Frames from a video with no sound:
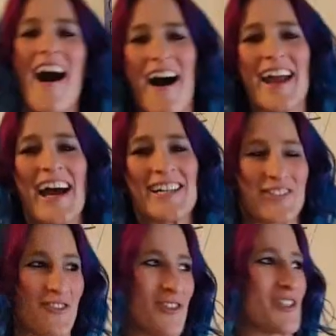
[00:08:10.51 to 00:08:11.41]
I
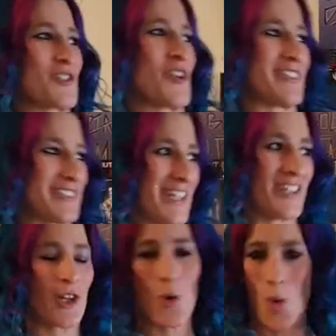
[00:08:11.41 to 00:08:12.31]
asked for these
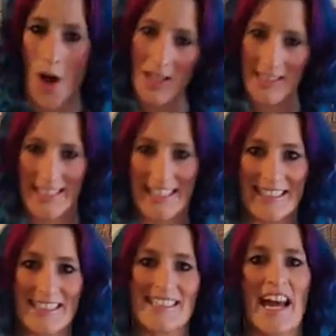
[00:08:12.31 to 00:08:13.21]
transcendent qualities